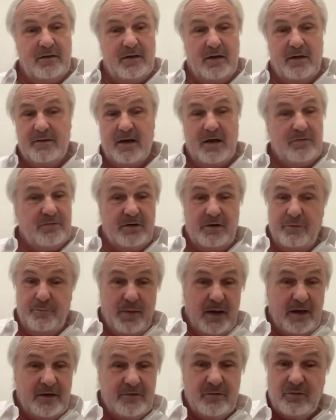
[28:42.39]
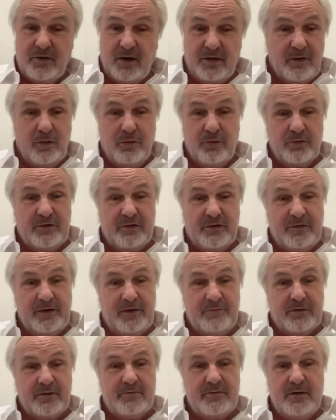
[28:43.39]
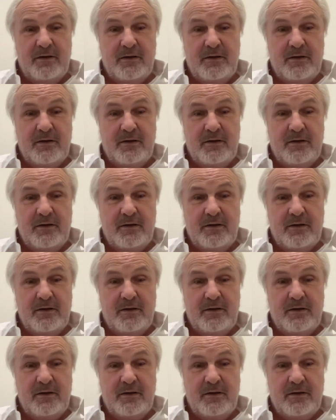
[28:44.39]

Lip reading: and now they're back to 1937.